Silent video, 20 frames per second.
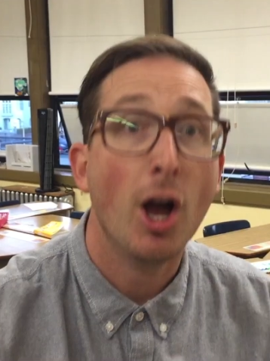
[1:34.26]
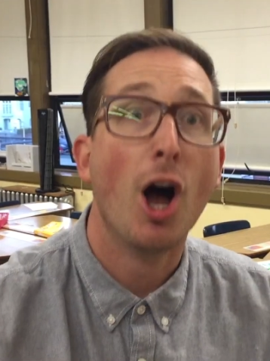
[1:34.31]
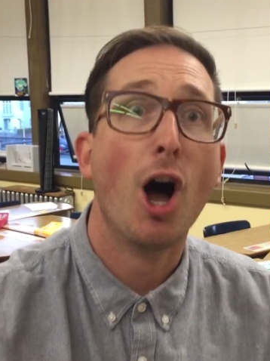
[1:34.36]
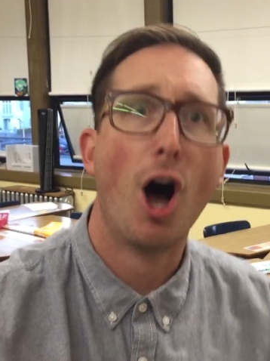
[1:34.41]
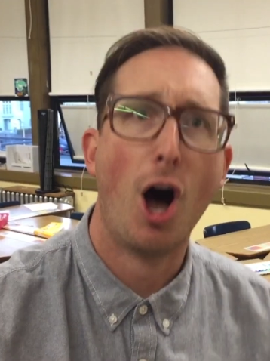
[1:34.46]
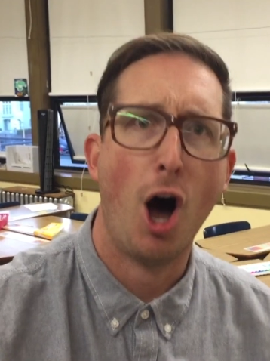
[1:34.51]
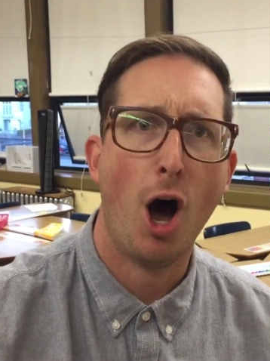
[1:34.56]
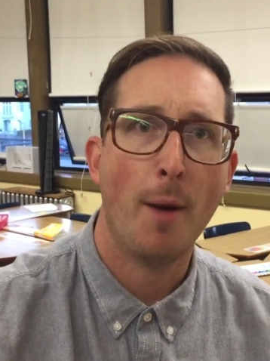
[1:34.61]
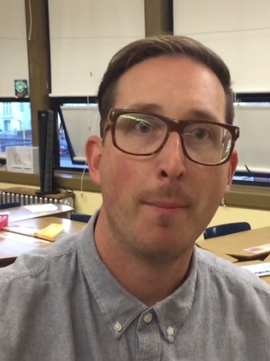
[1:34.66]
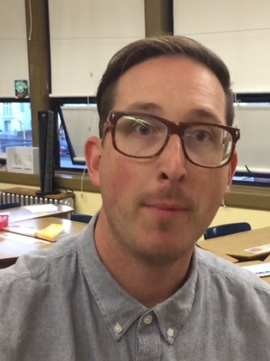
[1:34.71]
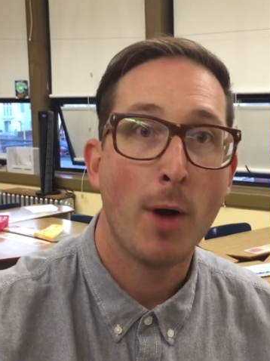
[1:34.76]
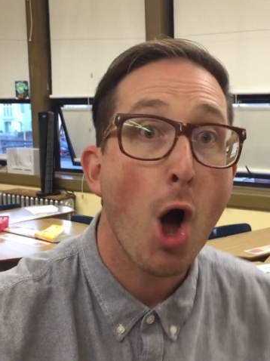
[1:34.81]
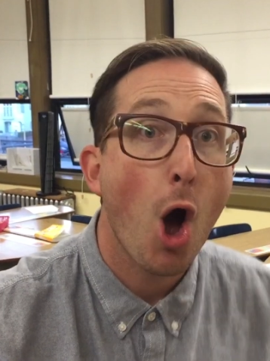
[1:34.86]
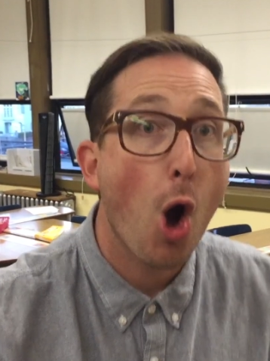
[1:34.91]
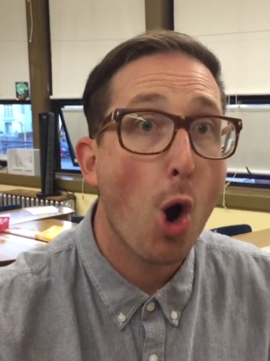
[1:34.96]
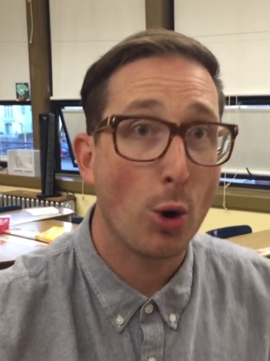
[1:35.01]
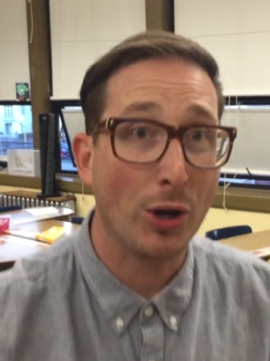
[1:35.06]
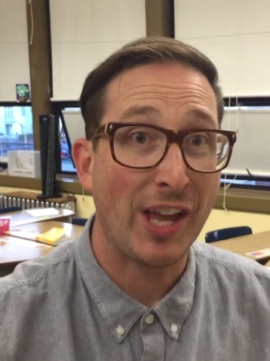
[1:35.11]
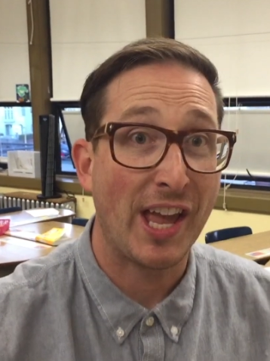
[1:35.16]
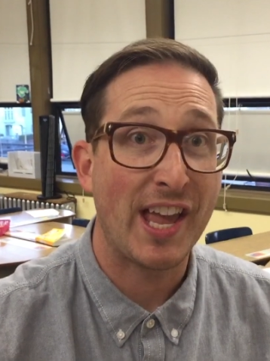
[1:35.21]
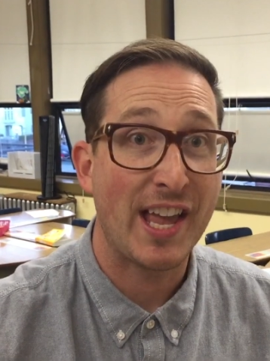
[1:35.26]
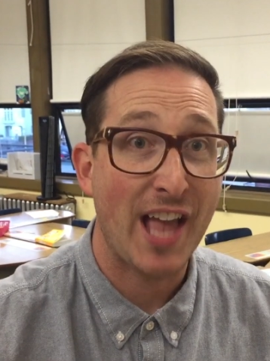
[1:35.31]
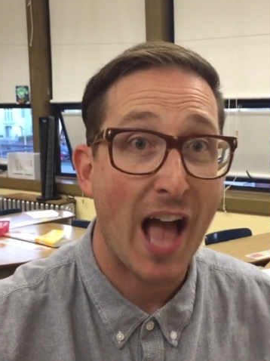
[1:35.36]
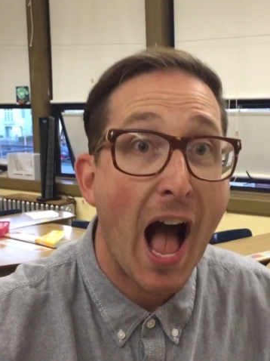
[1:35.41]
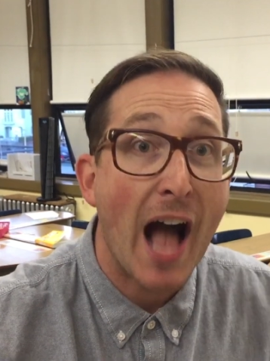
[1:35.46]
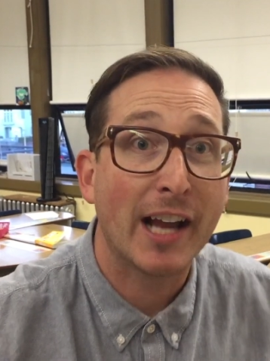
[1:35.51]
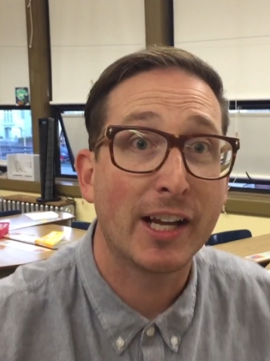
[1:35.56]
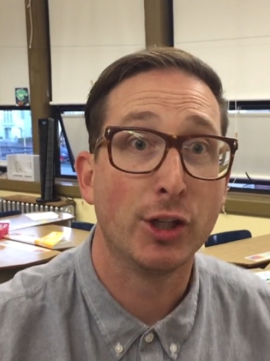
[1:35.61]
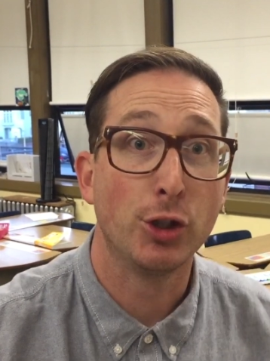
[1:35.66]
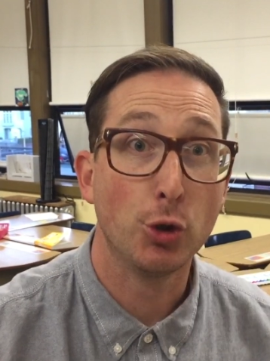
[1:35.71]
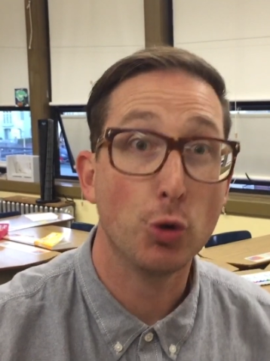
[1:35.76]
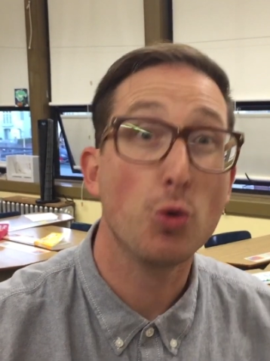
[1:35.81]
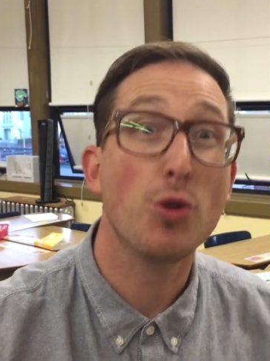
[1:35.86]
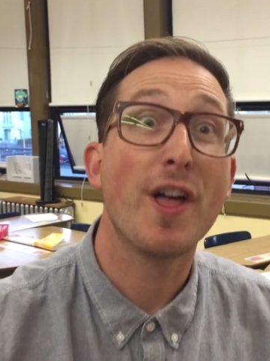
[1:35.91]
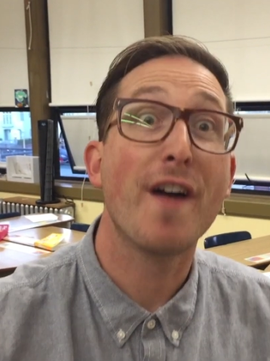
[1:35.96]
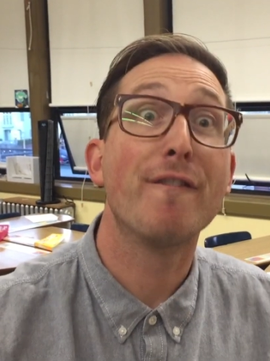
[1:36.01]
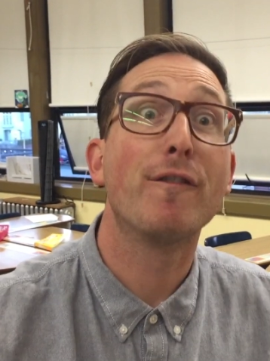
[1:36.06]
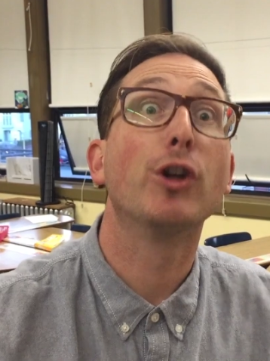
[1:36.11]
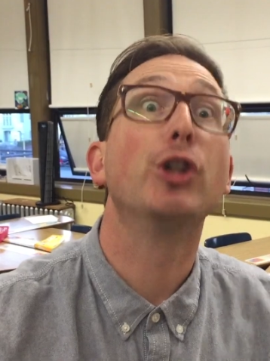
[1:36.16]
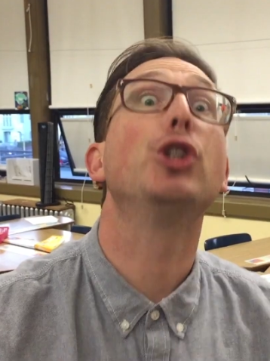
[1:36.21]
Um, okay, I could do
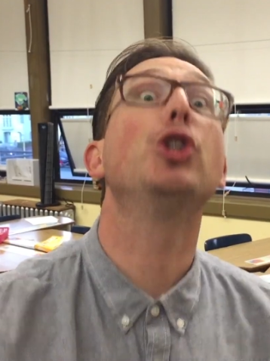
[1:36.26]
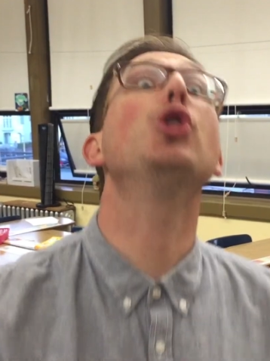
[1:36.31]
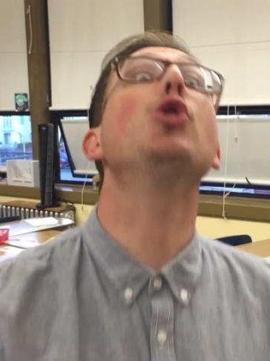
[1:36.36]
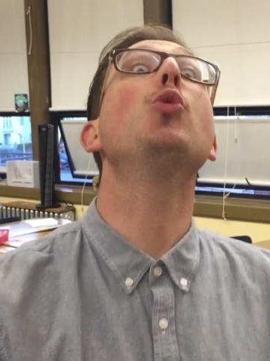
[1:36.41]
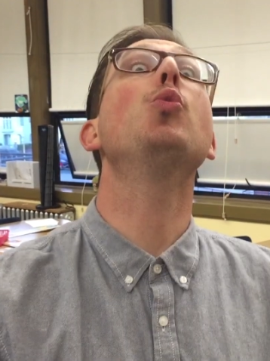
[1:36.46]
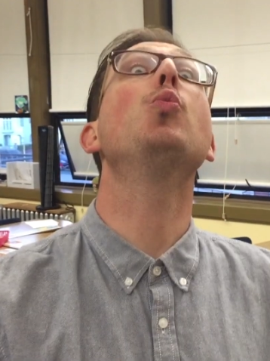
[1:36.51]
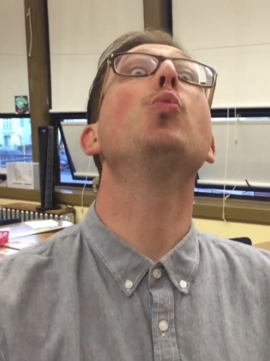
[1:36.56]
that for you.